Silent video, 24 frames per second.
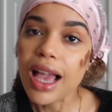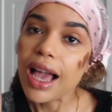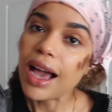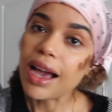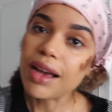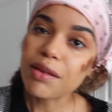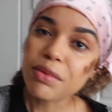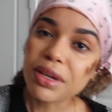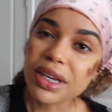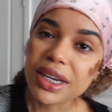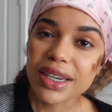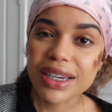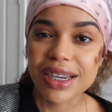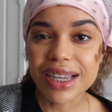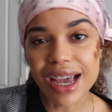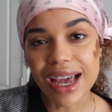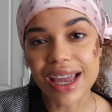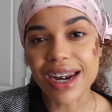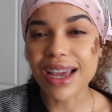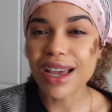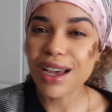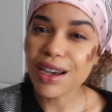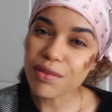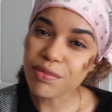I'm here to
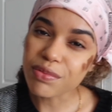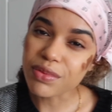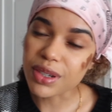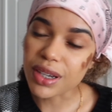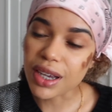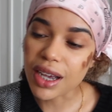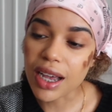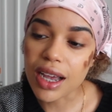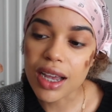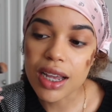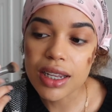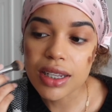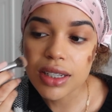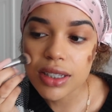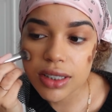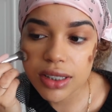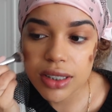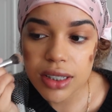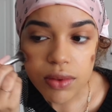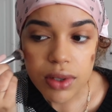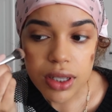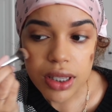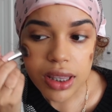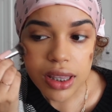kind of help you
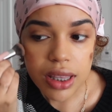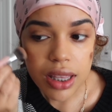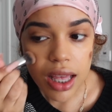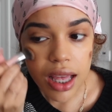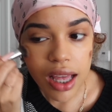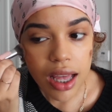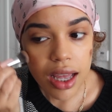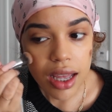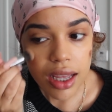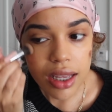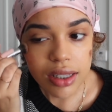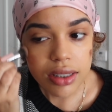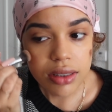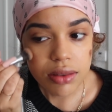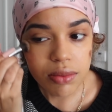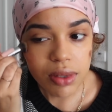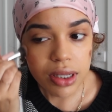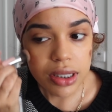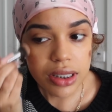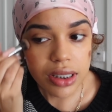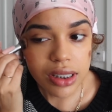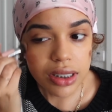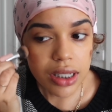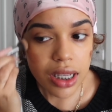guys with that as
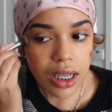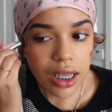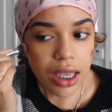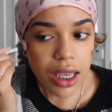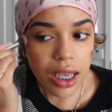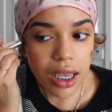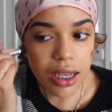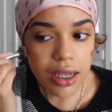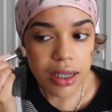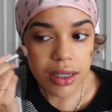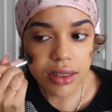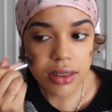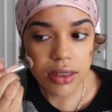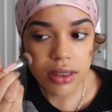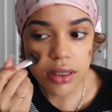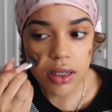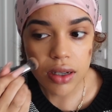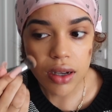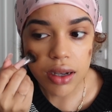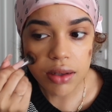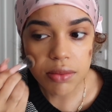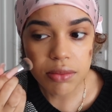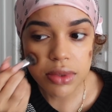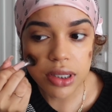best as I can. So
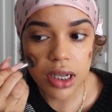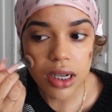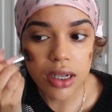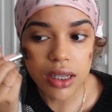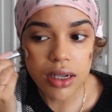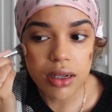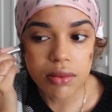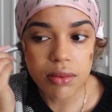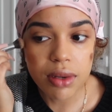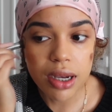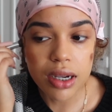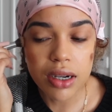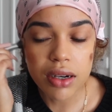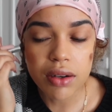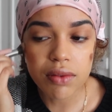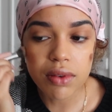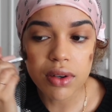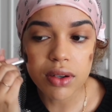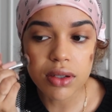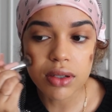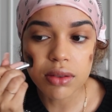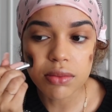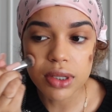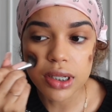I'm talking about
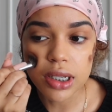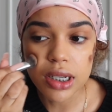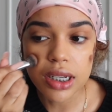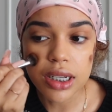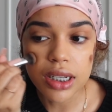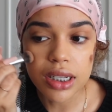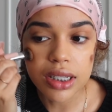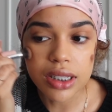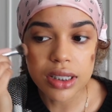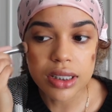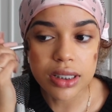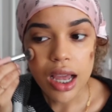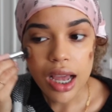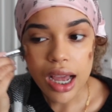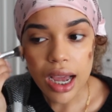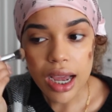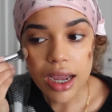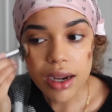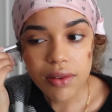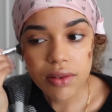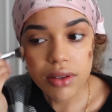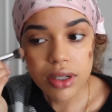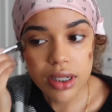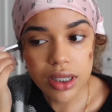corona because
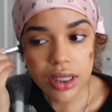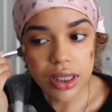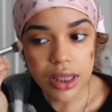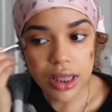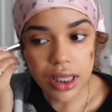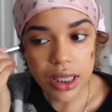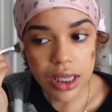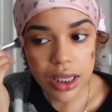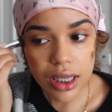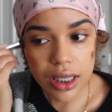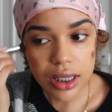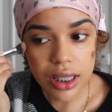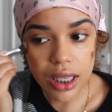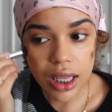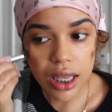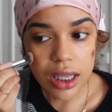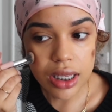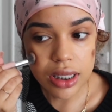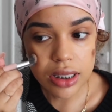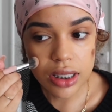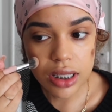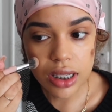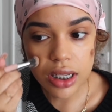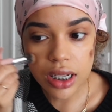I really think that
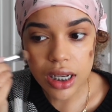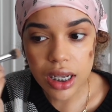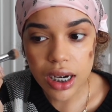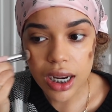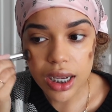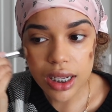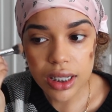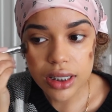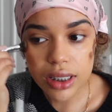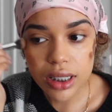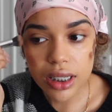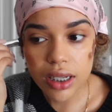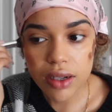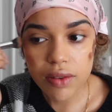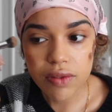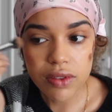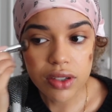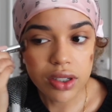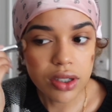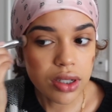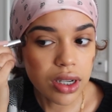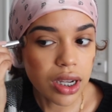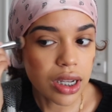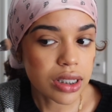it's a good idea
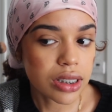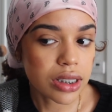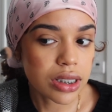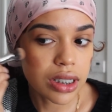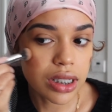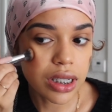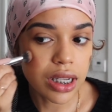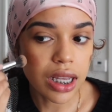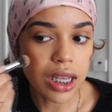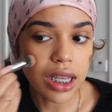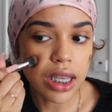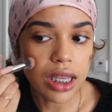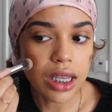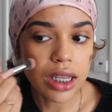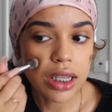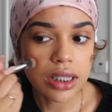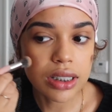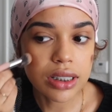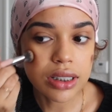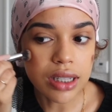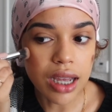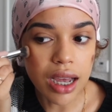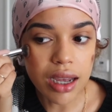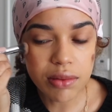for you guys to like
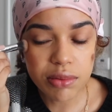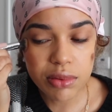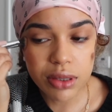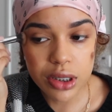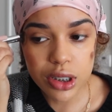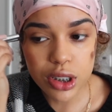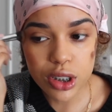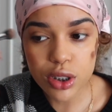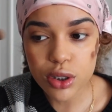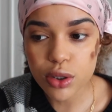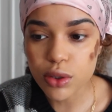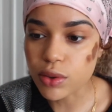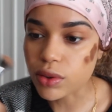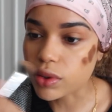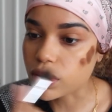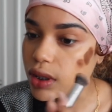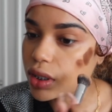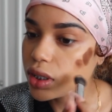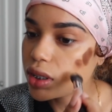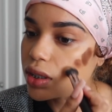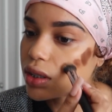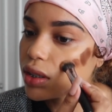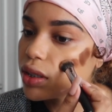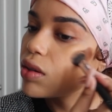stop what you're
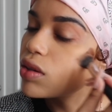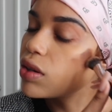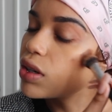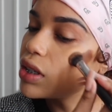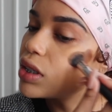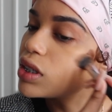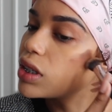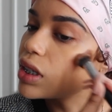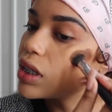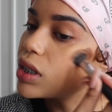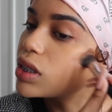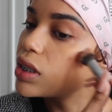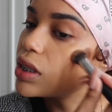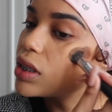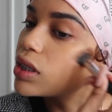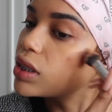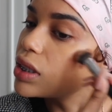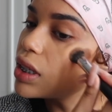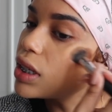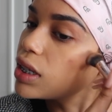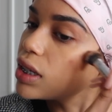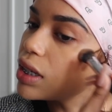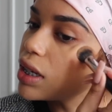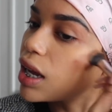doing, or just
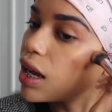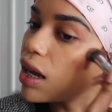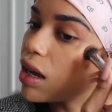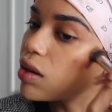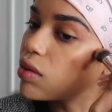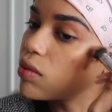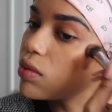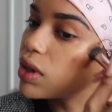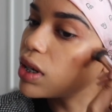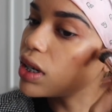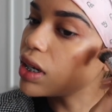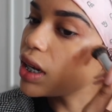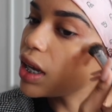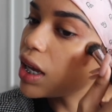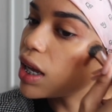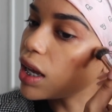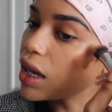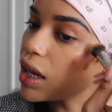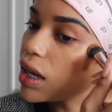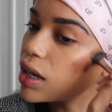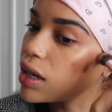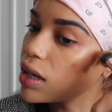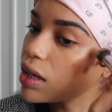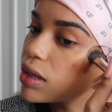sit down one
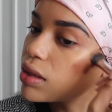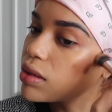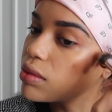day